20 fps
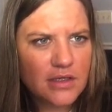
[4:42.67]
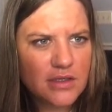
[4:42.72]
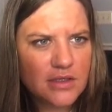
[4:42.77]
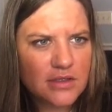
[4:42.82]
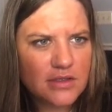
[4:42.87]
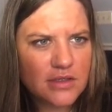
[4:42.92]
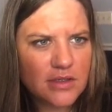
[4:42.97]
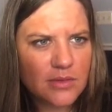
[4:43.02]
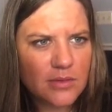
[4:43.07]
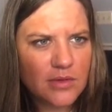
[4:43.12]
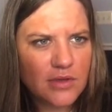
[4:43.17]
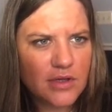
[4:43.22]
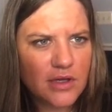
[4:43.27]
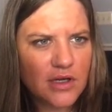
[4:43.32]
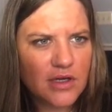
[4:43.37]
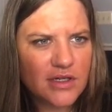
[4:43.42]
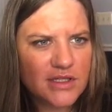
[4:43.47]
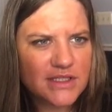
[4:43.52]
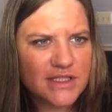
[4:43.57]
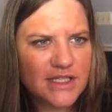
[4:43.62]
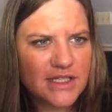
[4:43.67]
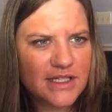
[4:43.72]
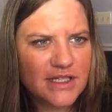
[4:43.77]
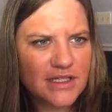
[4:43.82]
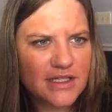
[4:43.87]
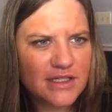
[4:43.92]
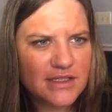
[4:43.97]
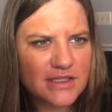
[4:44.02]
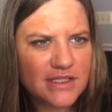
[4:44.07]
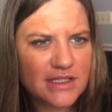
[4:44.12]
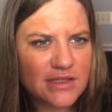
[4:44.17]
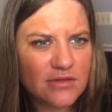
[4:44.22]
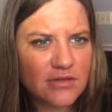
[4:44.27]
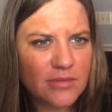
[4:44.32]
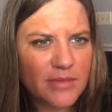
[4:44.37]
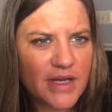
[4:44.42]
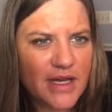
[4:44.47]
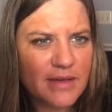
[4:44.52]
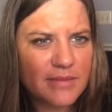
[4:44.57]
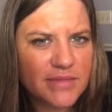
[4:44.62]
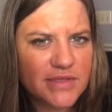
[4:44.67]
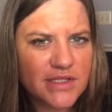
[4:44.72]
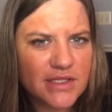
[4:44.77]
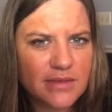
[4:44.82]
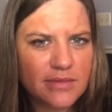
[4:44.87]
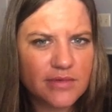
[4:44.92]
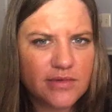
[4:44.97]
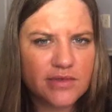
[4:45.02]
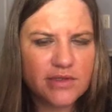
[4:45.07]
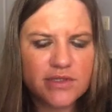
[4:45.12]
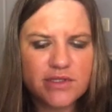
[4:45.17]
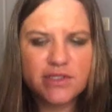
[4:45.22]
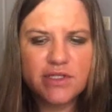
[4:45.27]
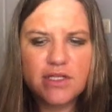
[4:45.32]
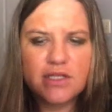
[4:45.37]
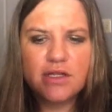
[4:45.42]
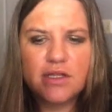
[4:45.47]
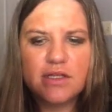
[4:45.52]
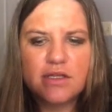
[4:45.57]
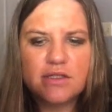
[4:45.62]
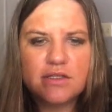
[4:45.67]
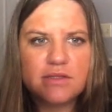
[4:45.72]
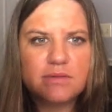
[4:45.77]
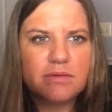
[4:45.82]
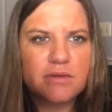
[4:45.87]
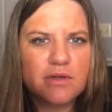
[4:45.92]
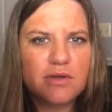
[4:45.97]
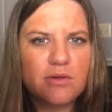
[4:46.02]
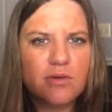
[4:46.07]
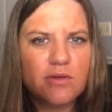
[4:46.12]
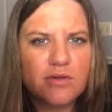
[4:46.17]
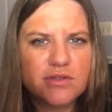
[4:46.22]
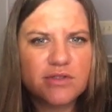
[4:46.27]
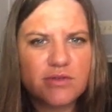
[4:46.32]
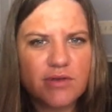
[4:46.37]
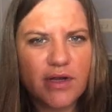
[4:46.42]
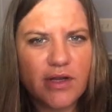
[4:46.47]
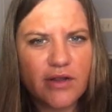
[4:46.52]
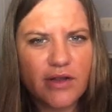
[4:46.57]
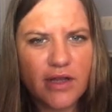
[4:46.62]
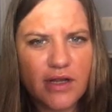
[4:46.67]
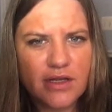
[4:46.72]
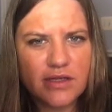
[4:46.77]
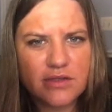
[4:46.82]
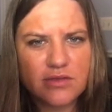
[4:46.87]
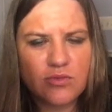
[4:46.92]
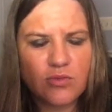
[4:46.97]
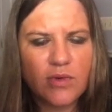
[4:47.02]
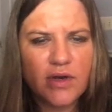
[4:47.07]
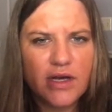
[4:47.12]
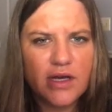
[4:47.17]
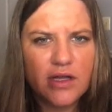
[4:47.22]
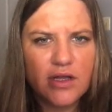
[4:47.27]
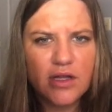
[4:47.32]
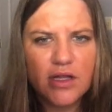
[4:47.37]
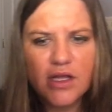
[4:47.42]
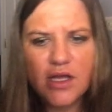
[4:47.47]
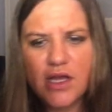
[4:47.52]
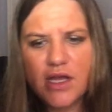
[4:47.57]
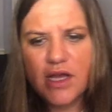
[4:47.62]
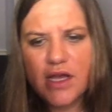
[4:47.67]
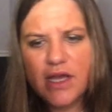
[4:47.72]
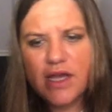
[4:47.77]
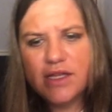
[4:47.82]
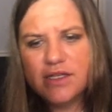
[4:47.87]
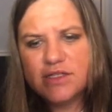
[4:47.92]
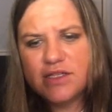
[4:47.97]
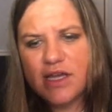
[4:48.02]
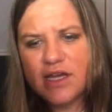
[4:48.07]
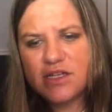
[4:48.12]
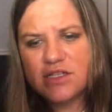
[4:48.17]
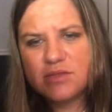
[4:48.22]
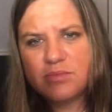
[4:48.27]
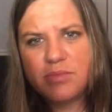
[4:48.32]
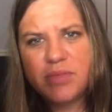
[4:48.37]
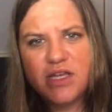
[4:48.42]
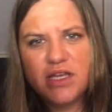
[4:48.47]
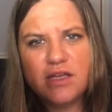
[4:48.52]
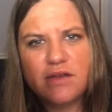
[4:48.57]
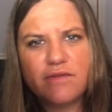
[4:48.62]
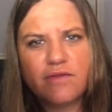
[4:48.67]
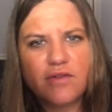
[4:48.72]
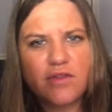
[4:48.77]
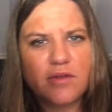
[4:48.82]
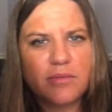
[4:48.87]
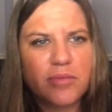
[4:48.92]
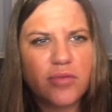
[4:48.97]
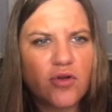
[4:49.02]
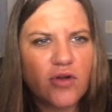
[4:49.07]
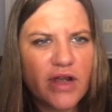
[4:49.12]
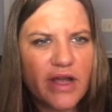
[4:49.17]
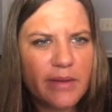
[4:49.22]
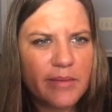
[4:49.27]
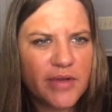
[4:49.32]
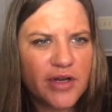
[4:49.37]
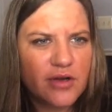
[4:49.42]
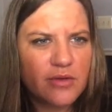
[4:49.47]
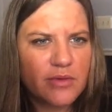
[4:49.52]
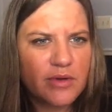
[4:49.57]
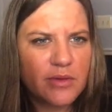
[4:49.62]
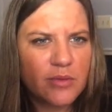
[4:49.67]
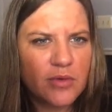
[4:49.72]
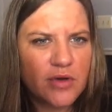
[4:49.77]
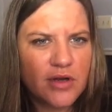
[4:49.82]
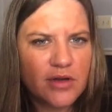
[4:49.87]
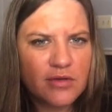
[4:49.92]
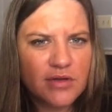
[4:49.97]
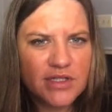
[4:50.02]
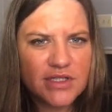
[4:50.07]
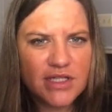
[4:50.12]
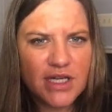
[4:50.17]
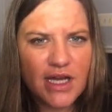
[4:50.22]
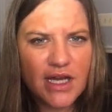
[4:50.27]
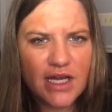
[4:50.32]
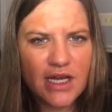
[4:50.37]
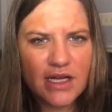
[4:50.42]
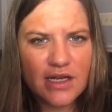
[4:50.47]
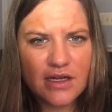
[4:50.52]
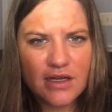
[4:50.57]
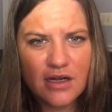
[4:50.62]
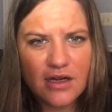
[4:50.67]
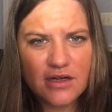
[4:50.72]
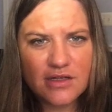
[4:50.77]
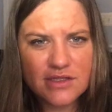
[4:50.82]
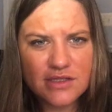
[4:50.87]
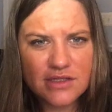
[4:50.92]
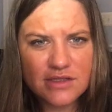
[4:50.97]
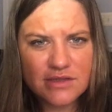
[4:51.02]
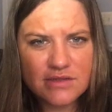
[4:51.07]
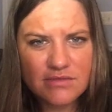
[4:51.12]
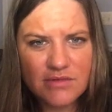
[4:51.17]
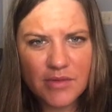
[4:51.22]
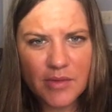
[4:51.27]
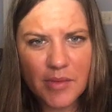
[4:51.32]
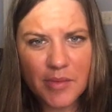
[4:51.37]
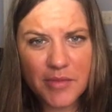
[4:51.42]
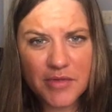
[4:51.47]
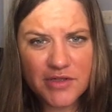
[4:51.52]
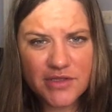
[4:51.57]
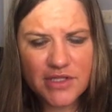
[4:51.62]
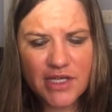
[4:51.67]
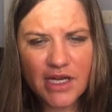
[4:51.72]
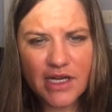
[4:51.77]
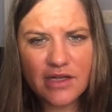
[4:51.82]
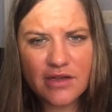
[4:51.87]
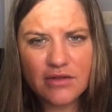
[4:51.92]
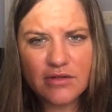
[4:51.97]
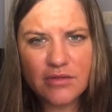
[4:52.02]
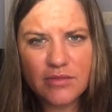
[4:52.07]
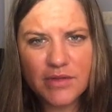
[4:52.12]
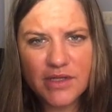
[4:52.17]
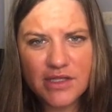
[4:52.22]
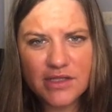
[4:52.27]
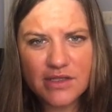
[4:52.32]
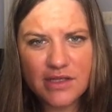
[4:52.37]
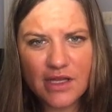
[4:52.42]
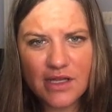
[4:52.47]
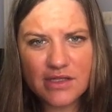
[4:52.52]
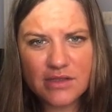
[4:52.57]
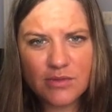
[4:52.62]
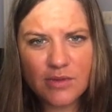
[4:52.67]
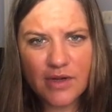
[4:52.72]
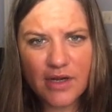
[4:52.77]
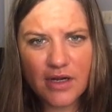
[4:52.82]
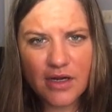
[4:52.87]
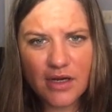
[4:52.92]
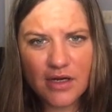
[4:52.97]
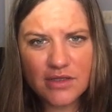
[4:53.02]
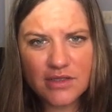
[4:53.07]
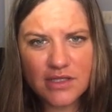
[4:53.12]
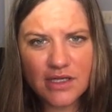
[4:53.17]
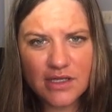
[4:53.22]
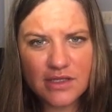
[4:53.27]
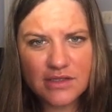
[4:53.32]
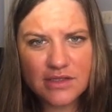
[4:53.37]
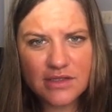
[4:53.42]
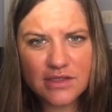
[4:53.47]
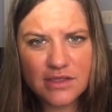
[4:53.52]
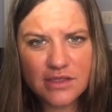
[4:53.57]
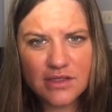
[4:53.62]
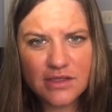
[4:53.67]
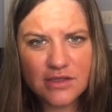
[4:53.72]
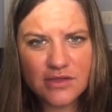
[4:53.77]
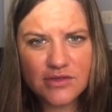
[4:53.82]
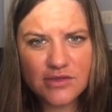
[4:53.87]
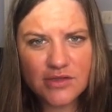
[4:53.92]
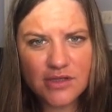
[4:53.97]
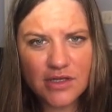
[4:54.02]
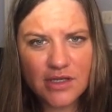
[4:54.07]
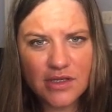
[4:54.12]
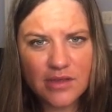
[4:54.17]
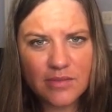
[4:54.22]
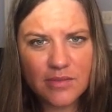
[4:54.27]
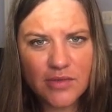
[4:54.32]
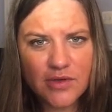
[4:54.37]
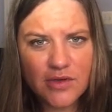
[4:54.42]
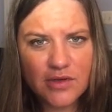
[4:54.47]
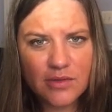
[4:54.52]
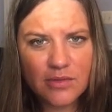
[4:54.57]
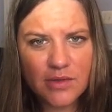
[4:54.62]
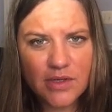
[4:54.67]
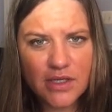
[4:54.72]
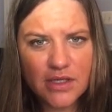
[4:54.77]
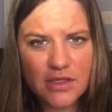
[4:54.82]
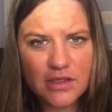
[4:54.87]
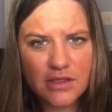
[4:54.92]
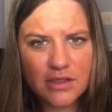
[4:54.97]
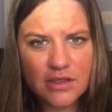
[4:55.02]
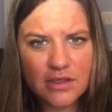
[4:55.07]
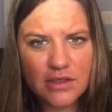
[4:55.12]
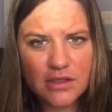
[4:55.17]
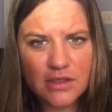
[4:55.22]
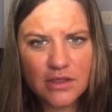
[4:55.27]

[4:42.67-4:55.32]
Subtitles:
So we're logged in, and SQLMap is able to see this. Put quotes around that as well. And -p for the parameter we want to attack. Ours is, remember, title, because that's where our test user input went.